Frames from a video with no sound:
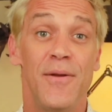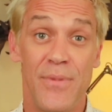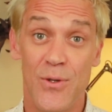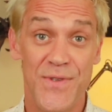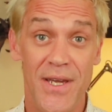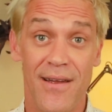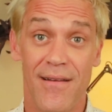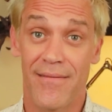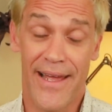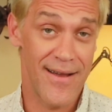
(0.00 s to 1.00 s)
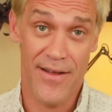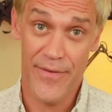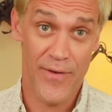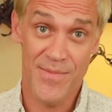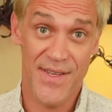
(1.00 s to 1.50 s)
Music, like other
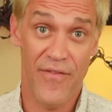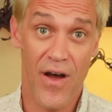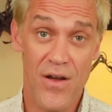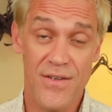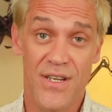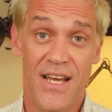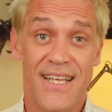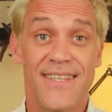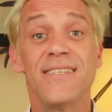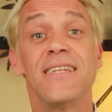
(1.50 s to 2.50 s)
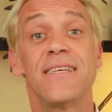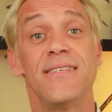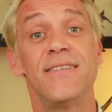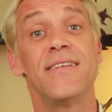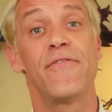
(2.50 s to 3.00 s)
forms of art, doesn't
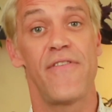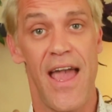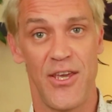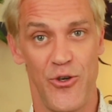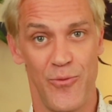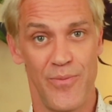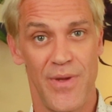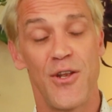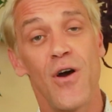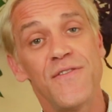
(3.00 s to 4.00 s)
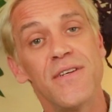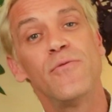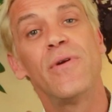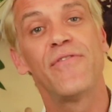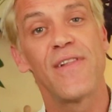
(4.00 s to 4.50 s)
exist in a vacuum and
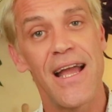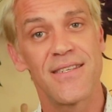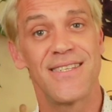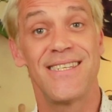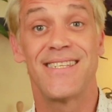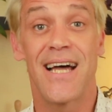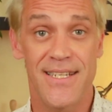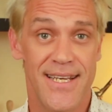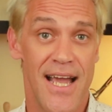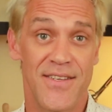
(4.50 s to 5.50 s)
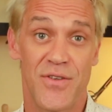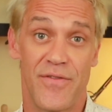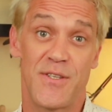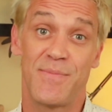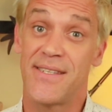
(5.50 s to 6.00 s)
often reflects the zeitgeist of
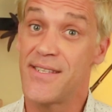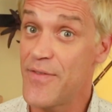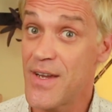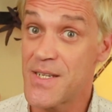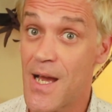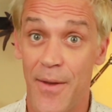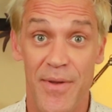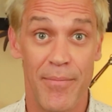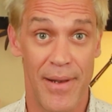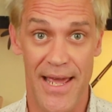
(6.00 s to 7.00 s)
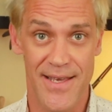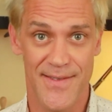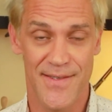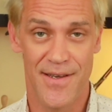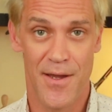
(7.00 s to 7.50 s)
a specific time and
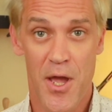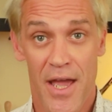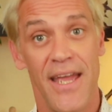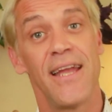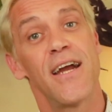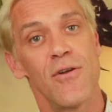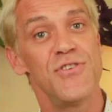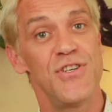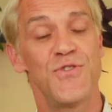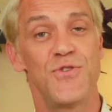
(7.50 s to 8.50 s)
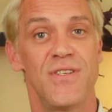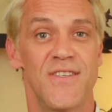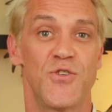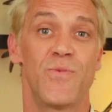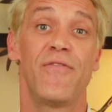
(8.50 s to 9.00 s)
place. Encouraging
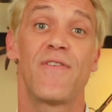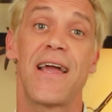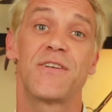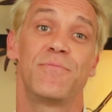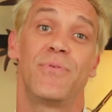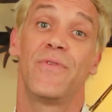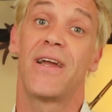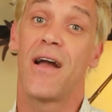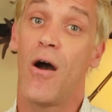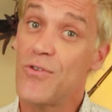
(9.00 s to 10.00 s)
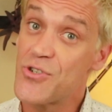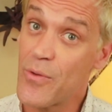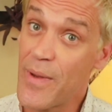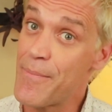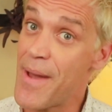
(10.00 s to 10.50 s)
students to reflect upon the
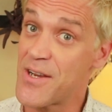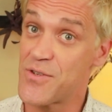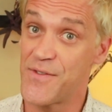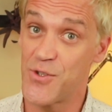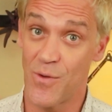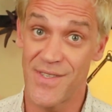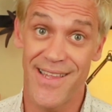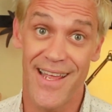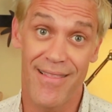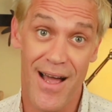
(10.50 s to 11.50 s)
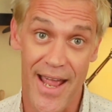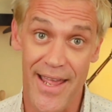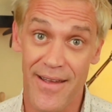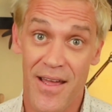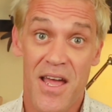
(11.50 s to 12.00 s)
cultural impact of songs that they
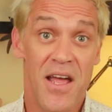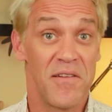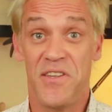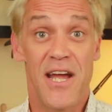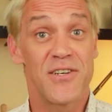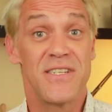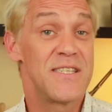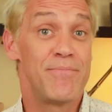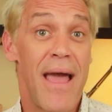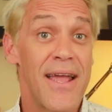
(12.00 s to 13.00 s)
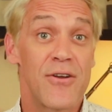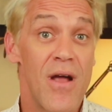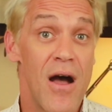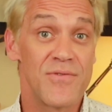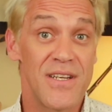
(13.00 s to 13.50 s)
like, the artist's
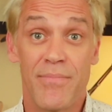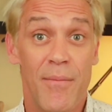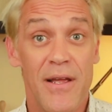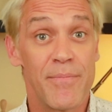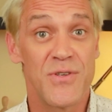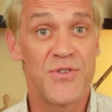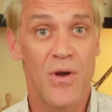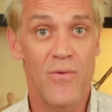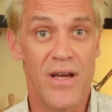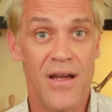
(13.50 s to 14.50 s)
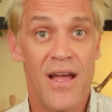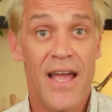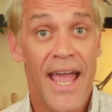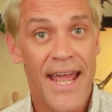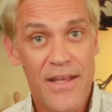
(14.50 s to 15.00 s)
background and public persona,
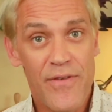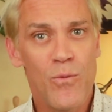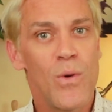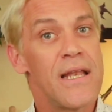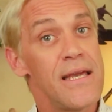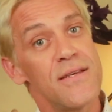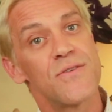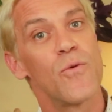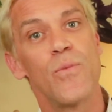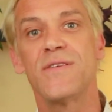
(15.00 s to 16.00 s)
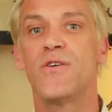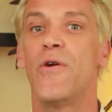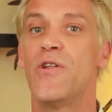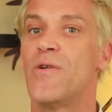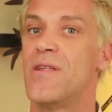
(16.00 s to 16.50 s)
and even what is or was
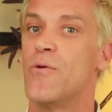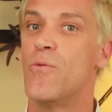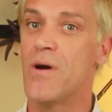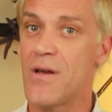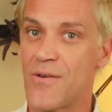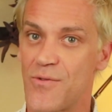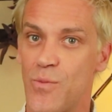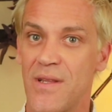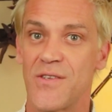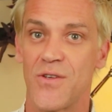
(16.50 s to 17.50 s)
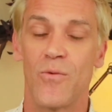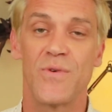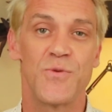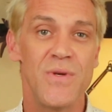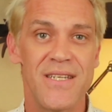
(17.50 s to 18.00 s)
going on in the world when the song
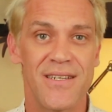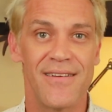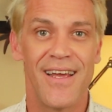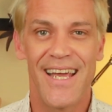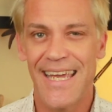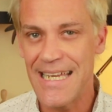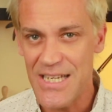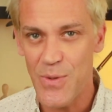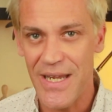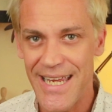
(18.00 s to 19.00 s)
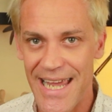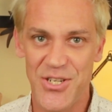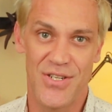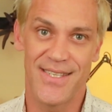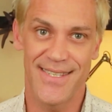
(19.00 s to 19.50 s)
was written, can lead to
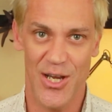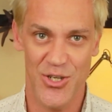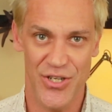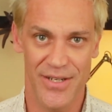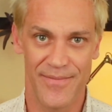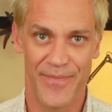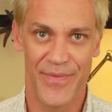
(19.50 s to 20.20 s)
engaging discussion.